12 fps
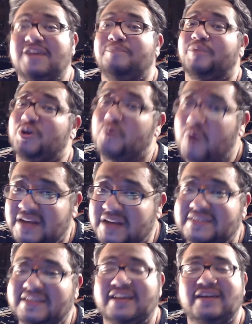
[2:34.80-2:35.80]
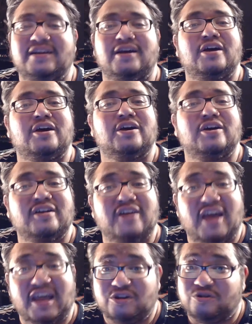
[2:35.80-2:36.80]
but you want to see it,
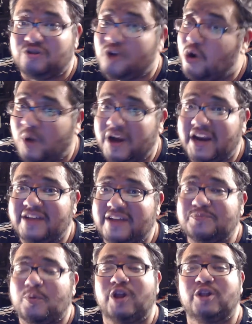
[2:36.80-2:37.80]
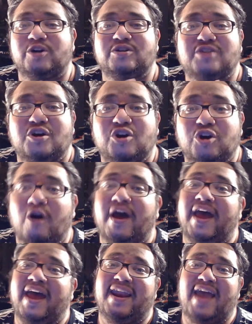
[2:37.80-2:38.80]
and you don't want any spoilers, go
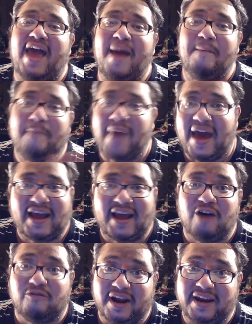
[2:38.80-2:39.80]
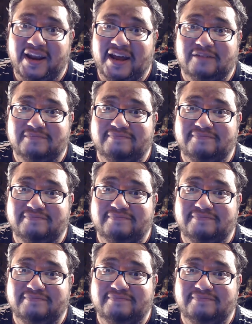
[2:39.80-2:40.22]
ahead and back out right now.